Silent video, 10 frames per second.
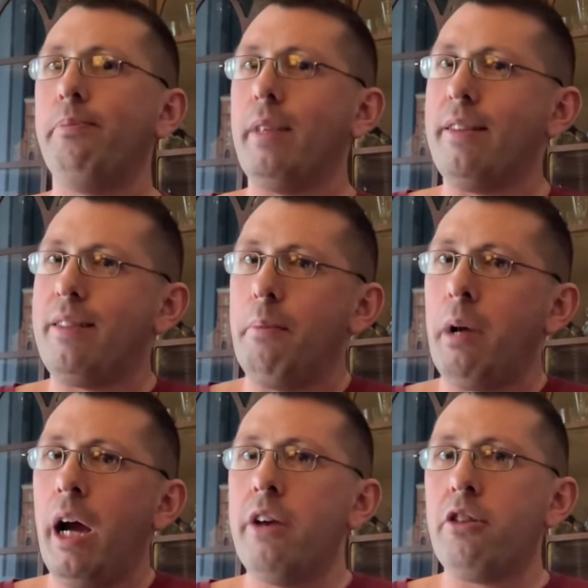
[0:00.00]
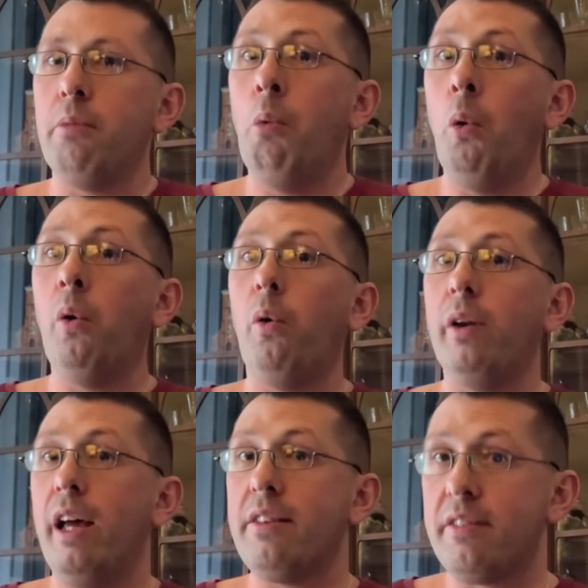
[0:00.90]
Some guys are more or
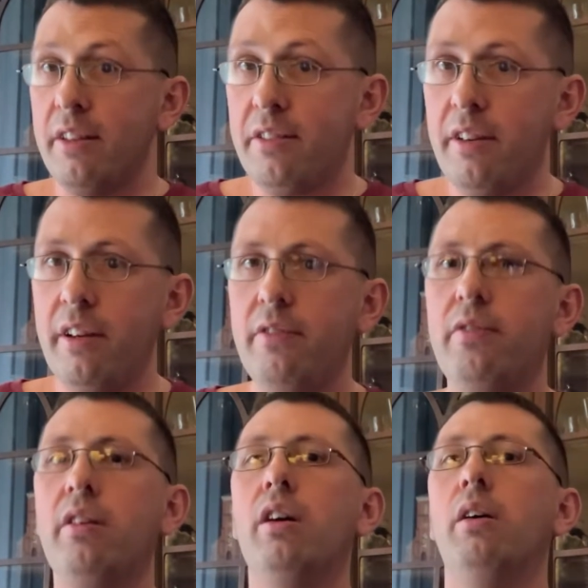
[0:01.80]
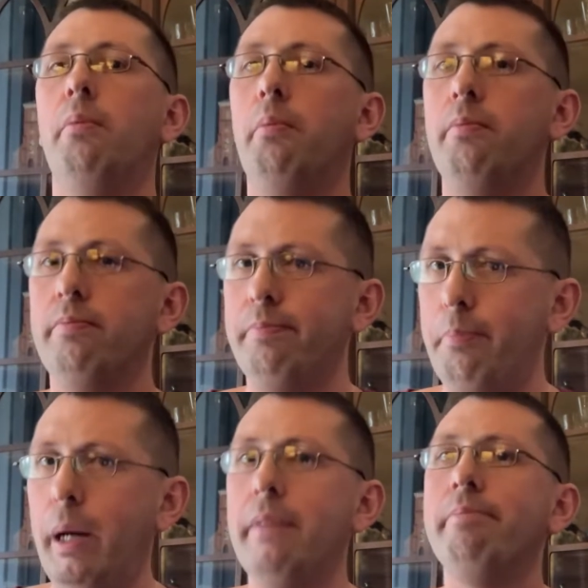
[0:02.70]
less sensitive,
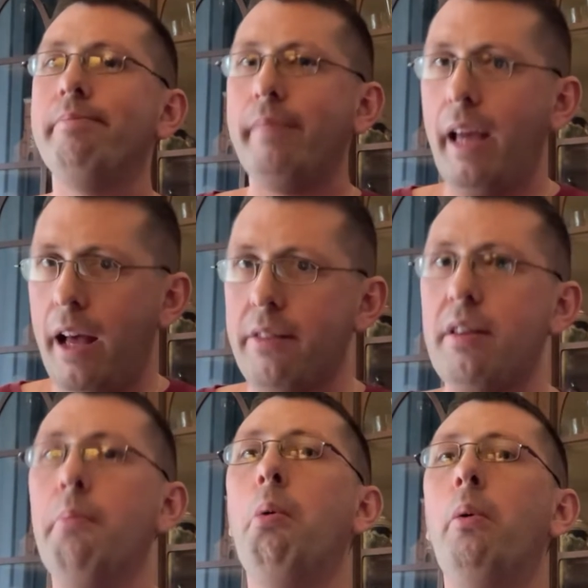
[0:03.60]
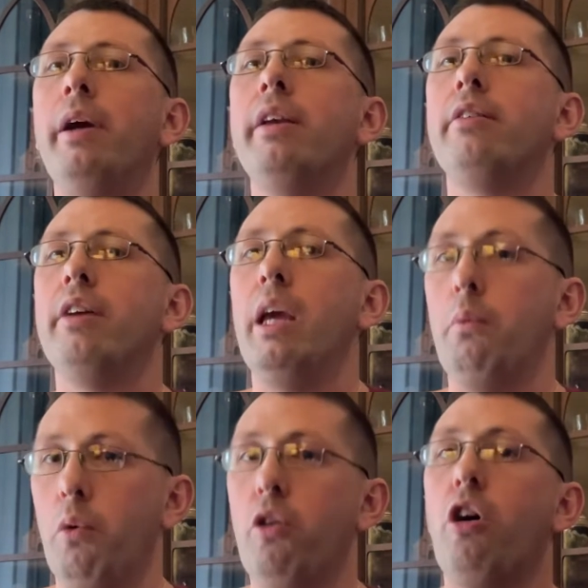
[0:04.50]
but at some point
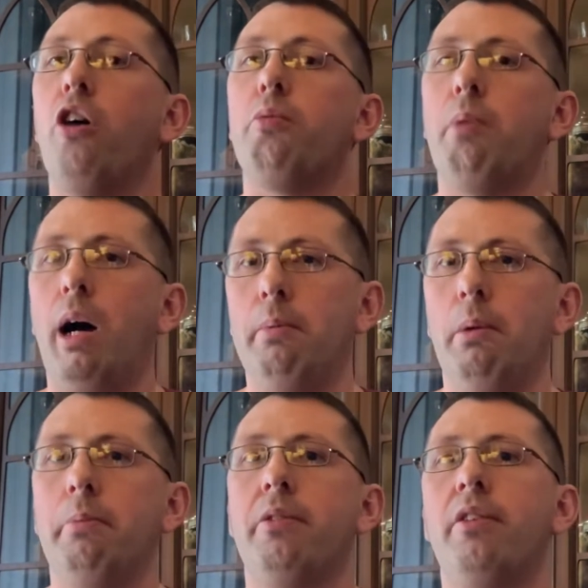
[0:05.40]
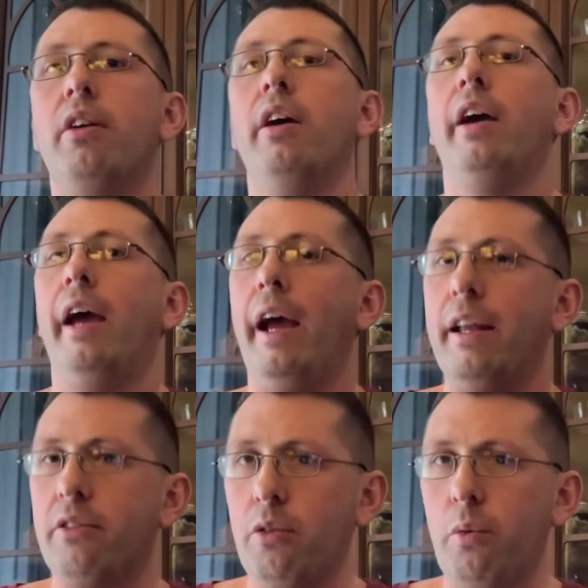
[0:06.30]
it will cause problems.
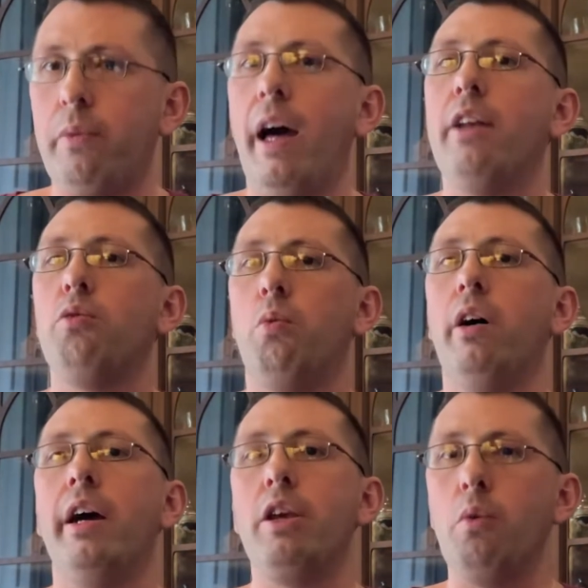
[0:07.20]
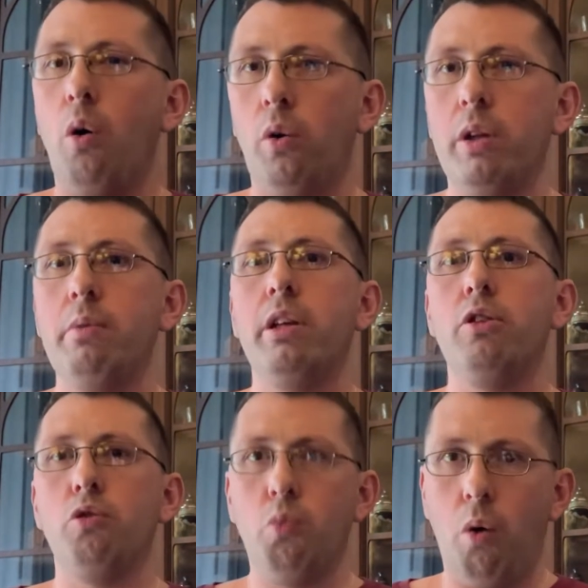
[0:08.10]
And so that is why you only want to
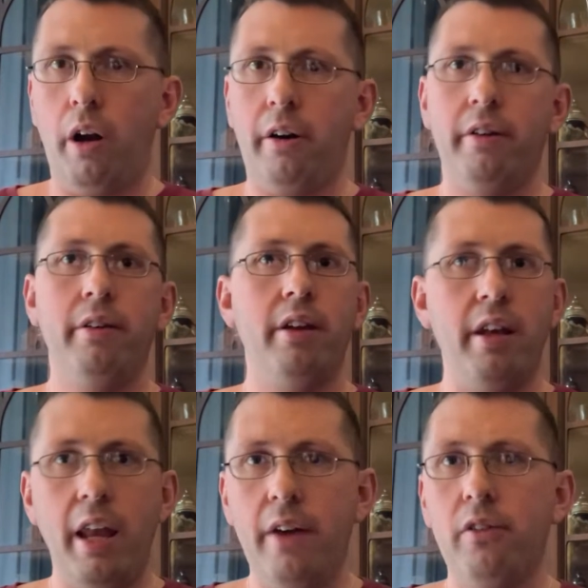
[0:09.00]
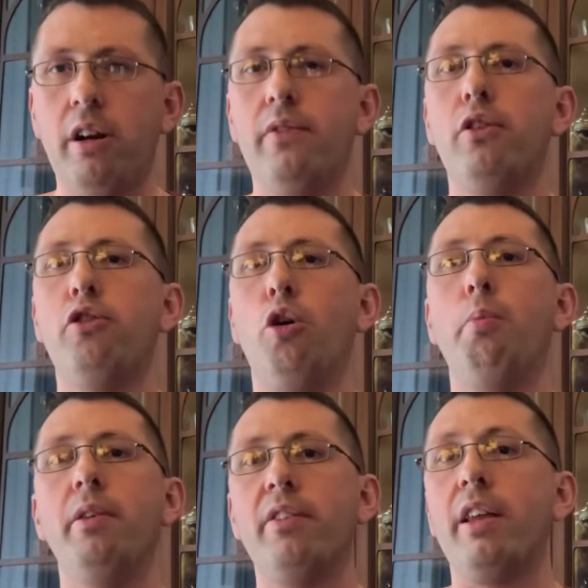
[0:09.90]
use water. Never ever
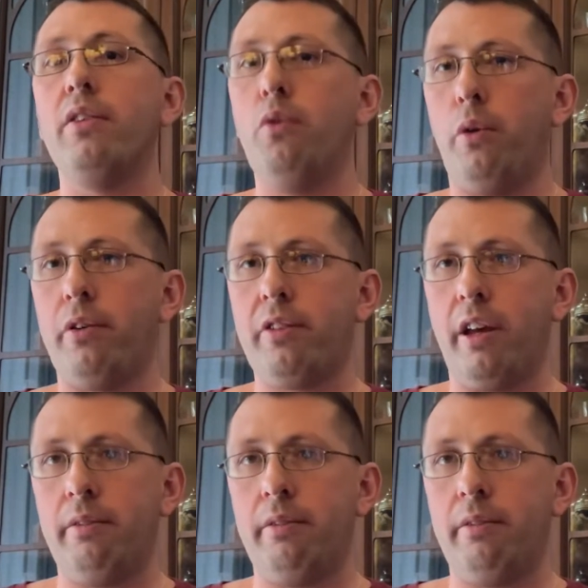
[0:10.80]
soap inside the foreskin.